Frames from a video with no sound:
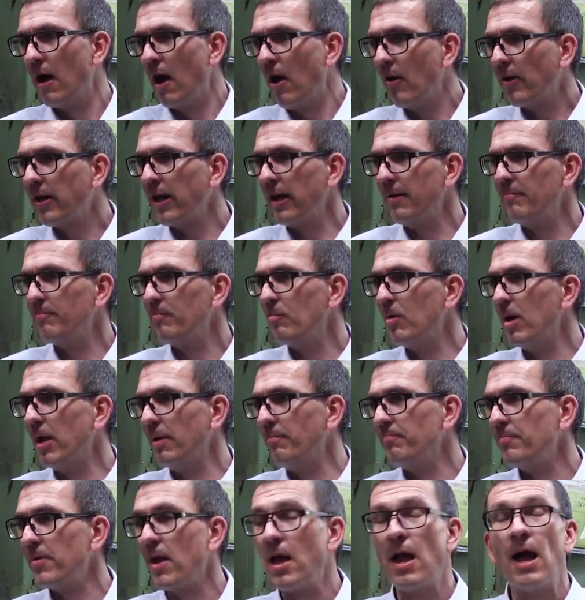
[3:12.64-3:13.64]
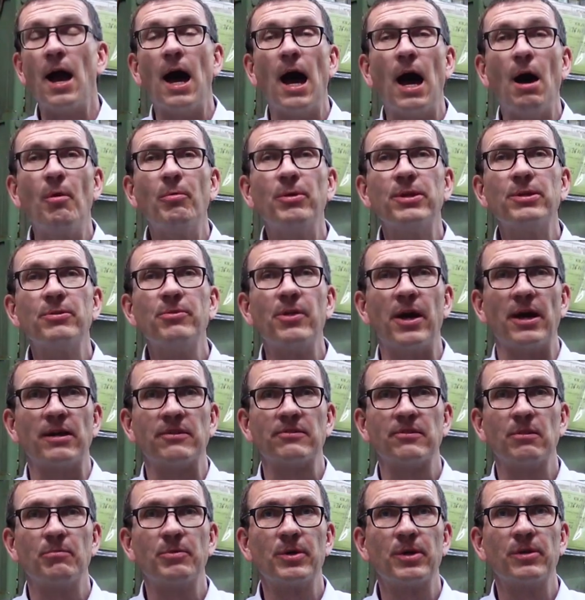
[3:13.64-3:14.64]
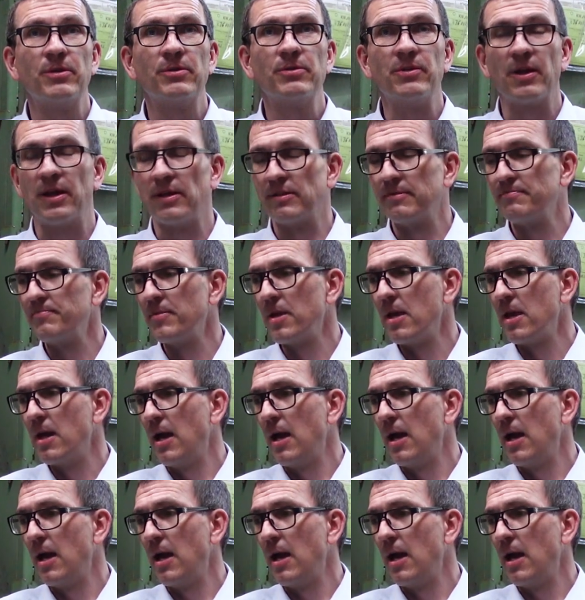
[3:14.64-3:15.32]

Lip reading: Okay, well, how we do that? How are we going to do that?